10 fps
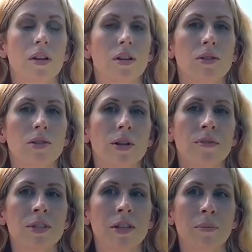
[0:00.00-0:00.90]
So
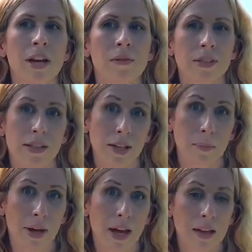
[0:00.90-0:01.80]
every time I have a
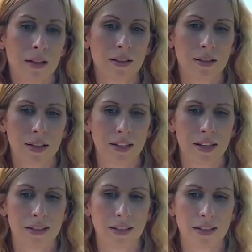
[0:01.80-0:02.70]
setback, like
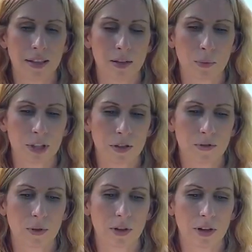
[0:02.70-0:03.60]
I did in week
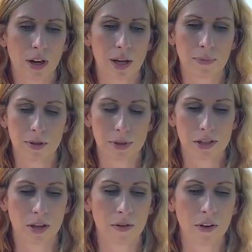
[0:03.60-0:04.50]
four, I beat
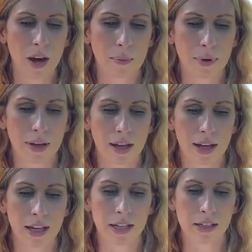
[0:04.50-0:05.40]
myself up.
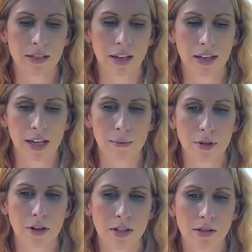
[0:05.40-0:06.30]
And I came
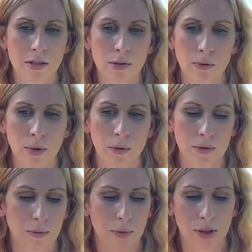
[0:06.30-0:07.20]
across this quote
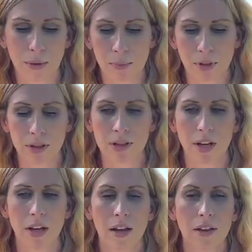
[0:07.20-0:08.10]
in one of my books
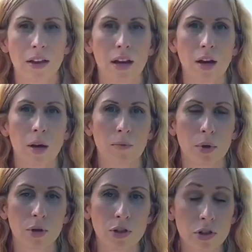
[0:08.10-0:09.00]
that
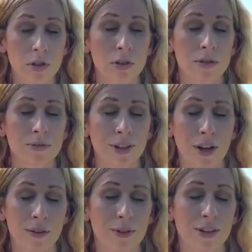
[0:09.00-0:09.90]
emotional
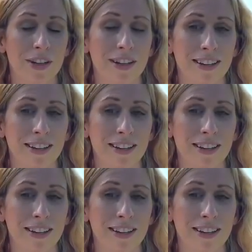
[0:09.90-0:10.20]
recovery